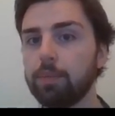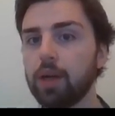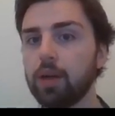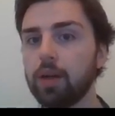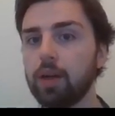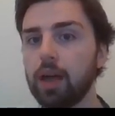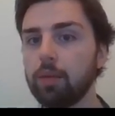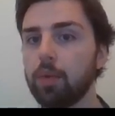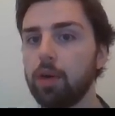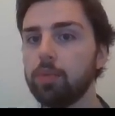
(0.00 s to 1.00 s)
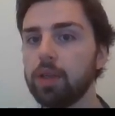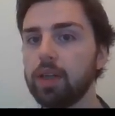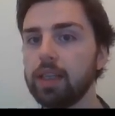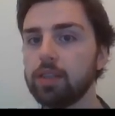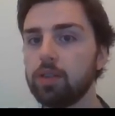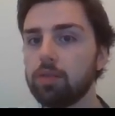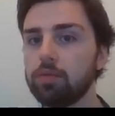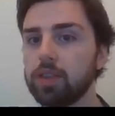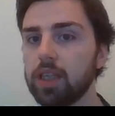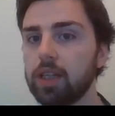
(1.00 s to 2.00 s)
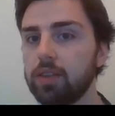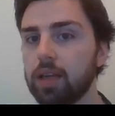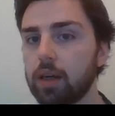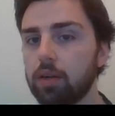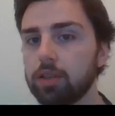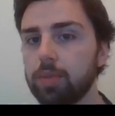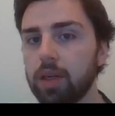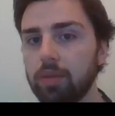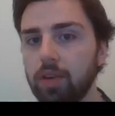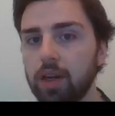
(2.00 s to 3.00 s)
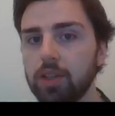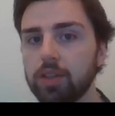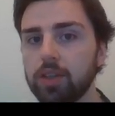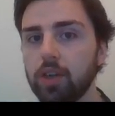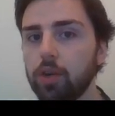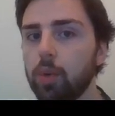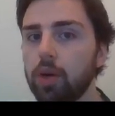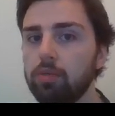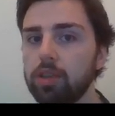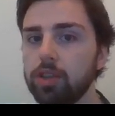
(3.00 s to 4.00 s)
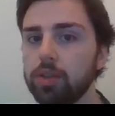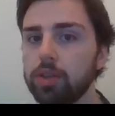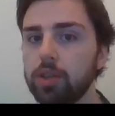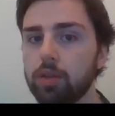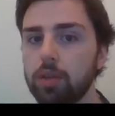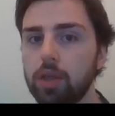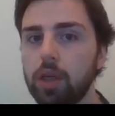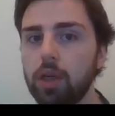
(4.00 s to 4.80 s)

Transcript: But at the moment, it's not returning that cost per conversion, so you want to reduce your